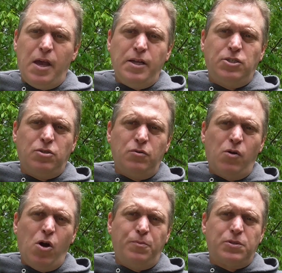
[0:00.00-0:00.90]
H2
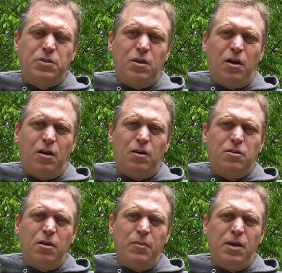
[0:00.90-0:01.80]
ropes are
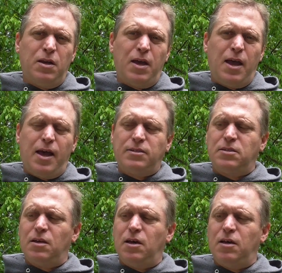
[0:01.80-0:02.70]
come in
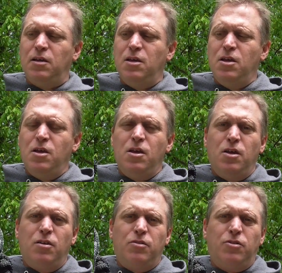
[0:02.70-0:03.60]
at uh,
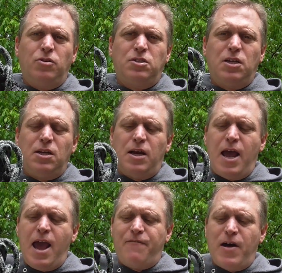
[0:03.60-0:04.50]
13 and
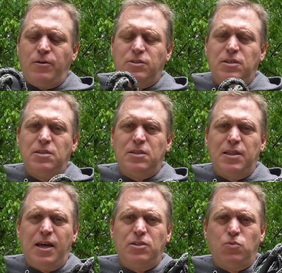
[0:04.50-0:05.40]
a half ounces,
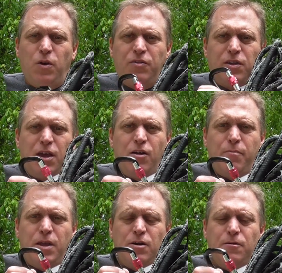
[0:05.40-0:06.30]
and that is with the
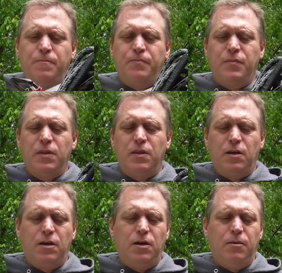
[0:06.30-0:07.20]
carabiner.
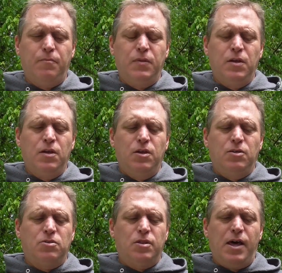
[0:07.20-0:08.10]
Um,
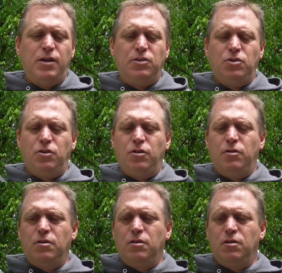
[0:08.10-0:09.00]
so that is
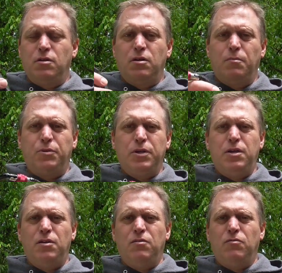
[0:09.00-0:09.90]
your
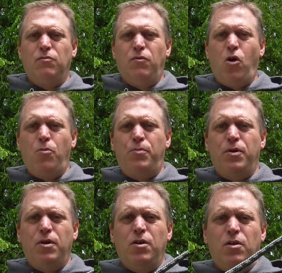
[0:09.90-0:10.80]
complete rope
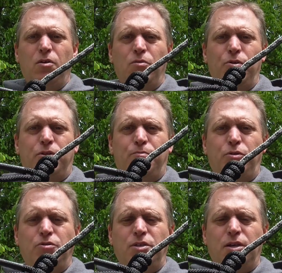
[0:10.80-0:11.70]
with the
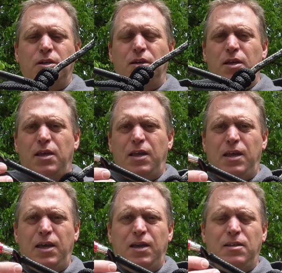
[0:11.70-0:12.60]
prusik
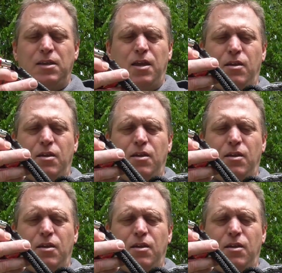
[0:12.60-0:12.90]
and the